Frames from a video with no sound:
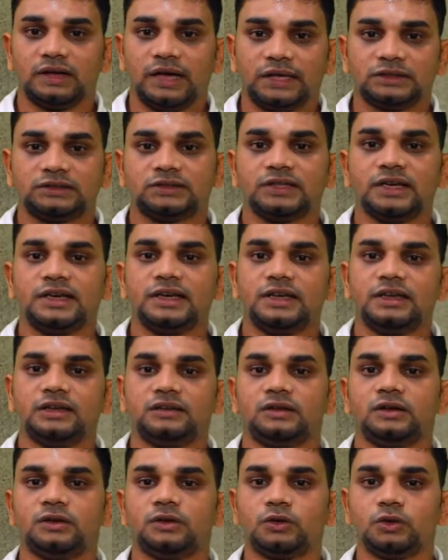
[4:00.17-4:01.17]
Si
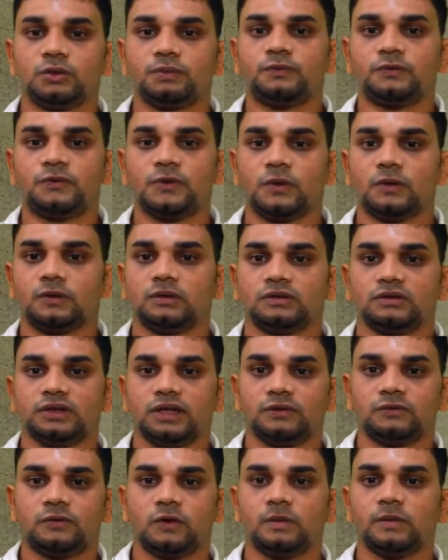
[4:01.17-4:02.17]
is in group 4,
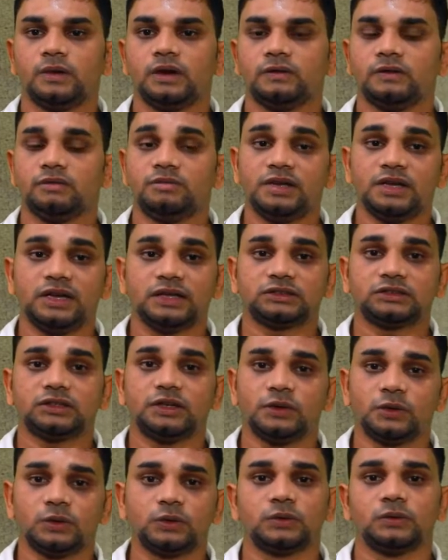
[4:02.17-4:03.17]
then formula will be
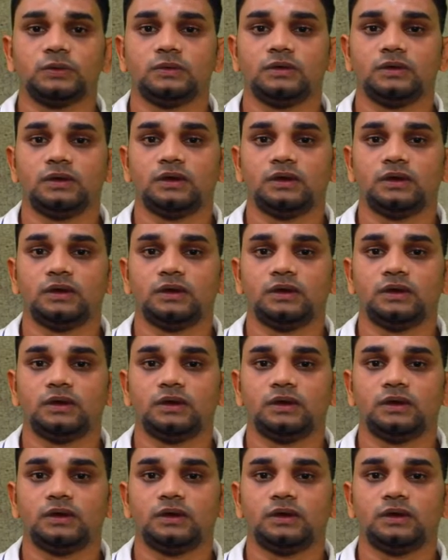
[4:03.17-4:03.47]
SiO2.